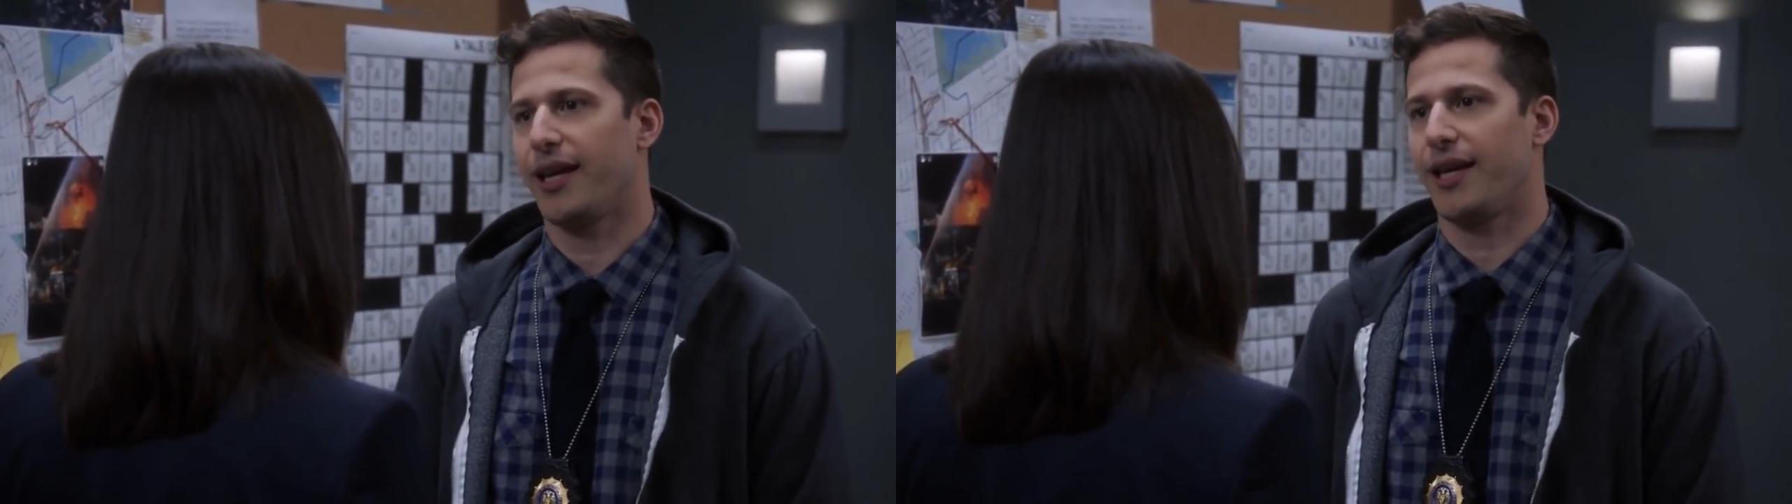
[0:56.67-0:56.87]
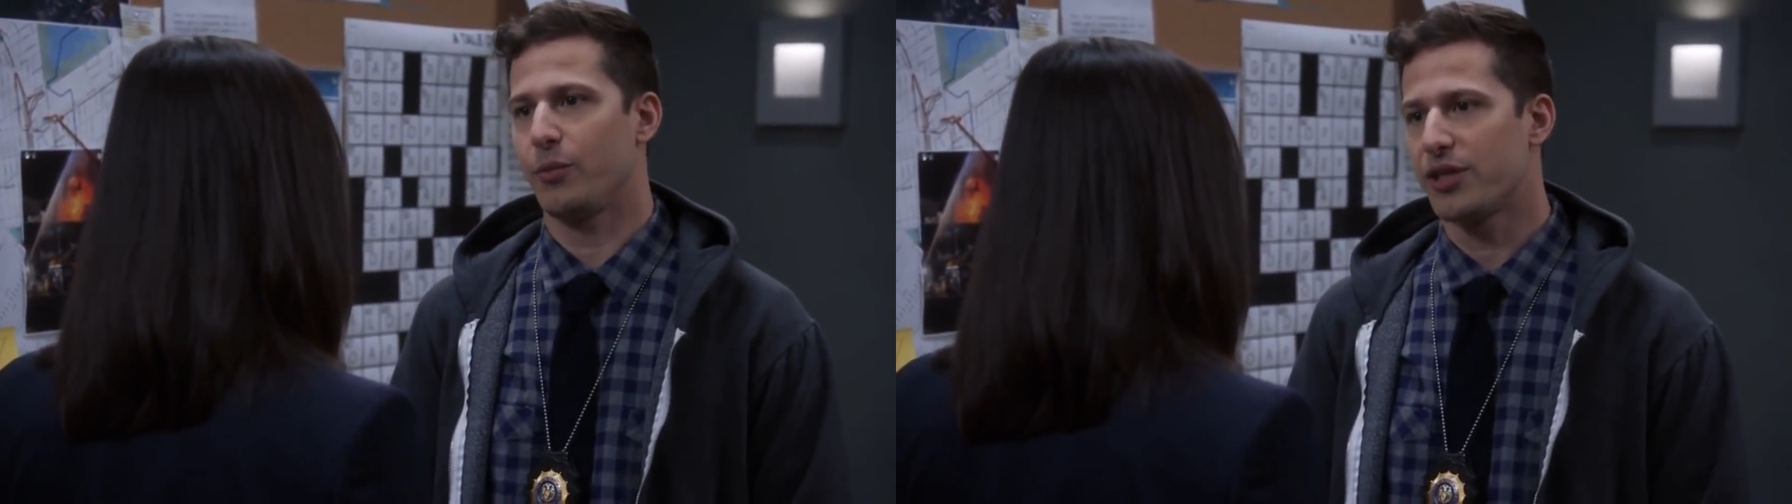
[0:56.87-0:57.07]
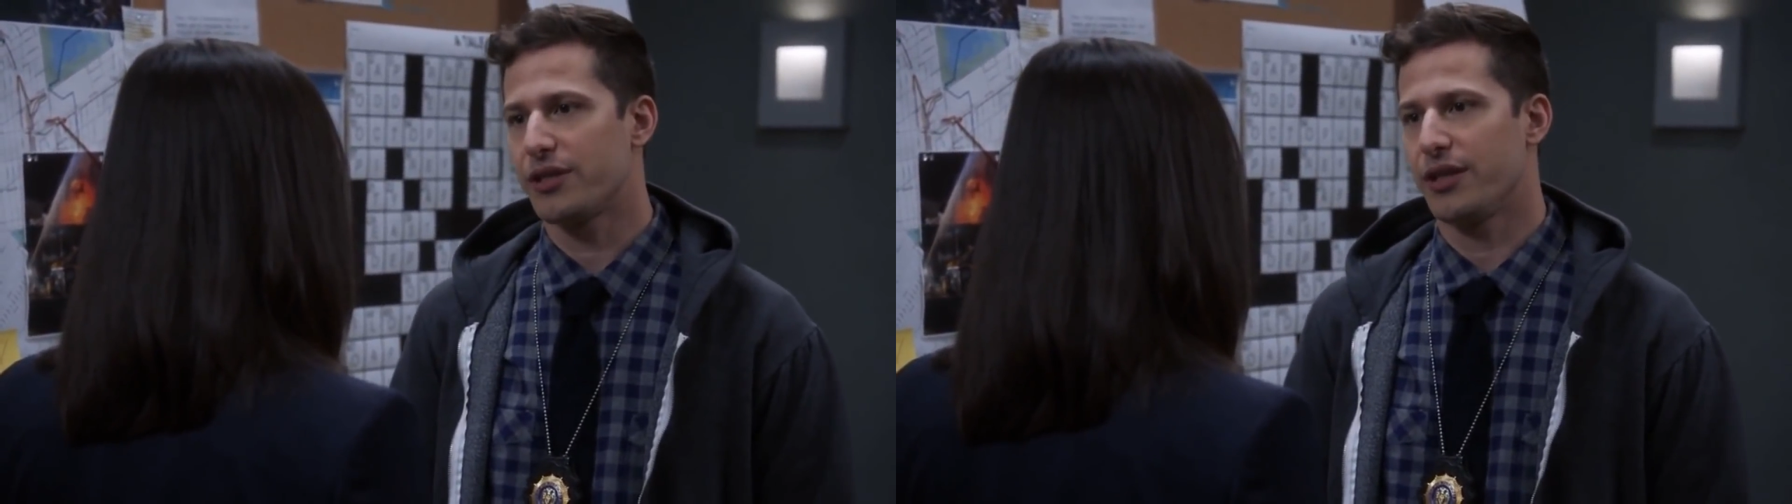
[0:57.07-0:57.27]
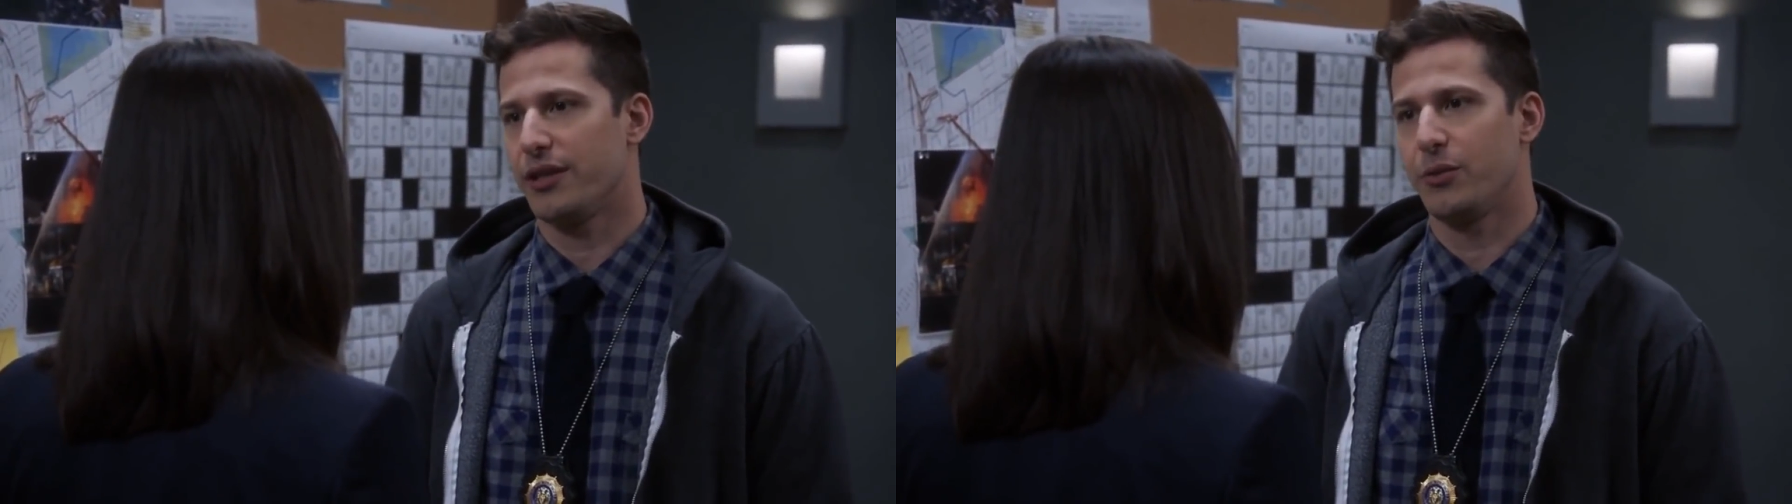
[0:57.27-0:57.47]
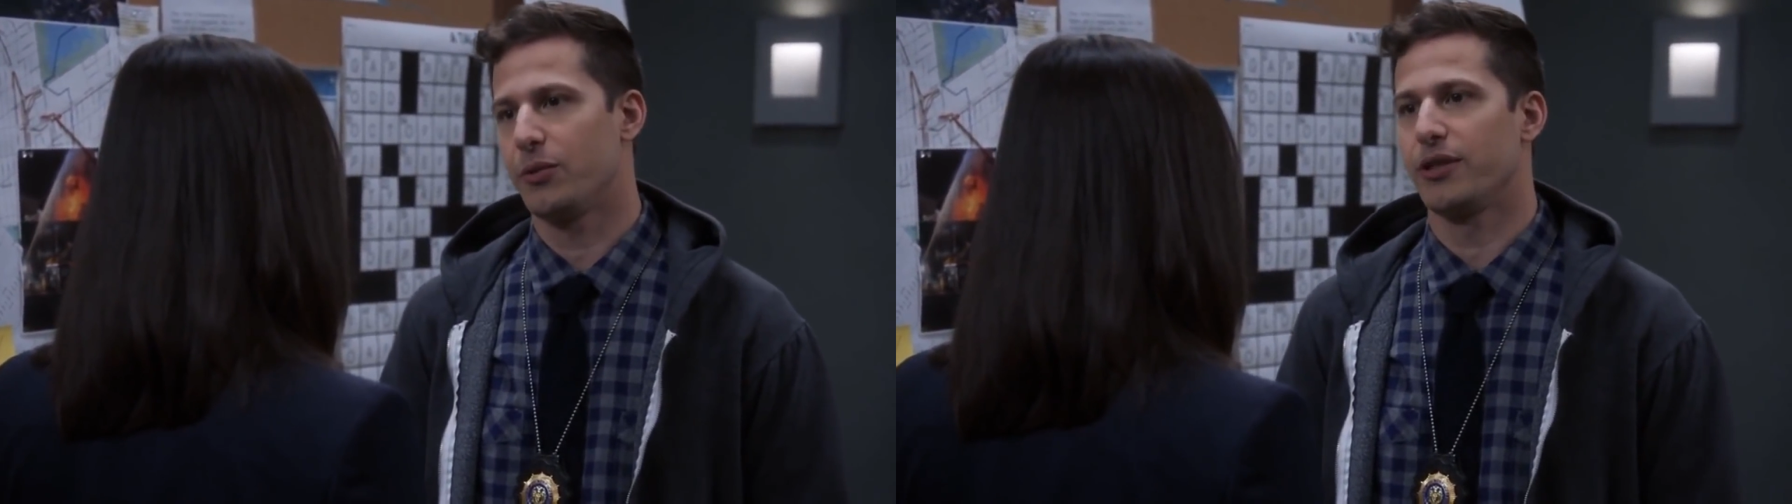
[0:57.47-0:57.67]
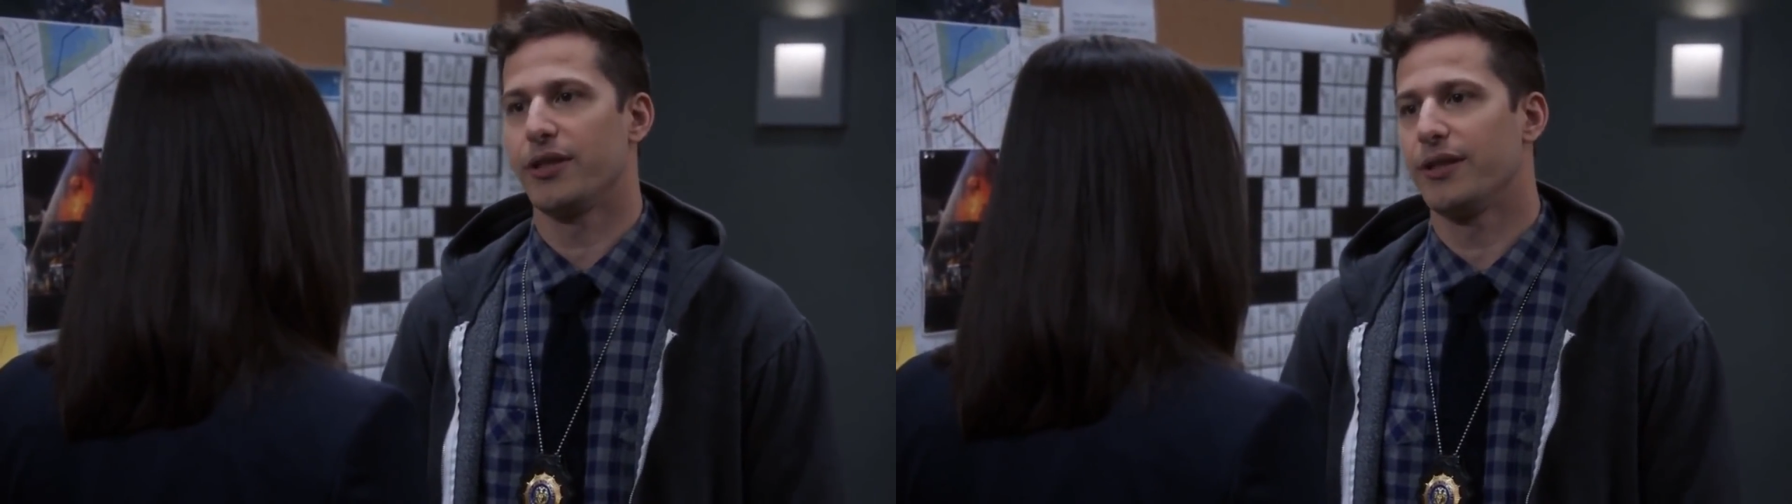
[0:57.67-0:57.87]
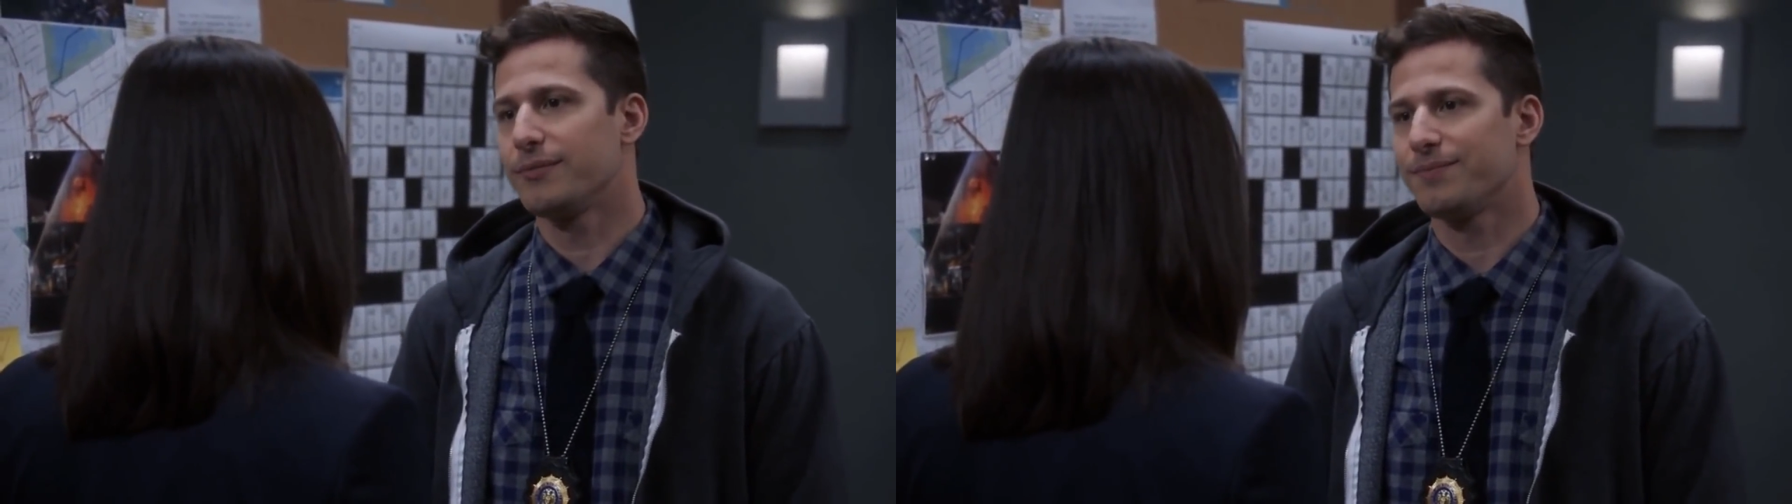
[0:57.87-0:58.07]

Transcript: and wish that you were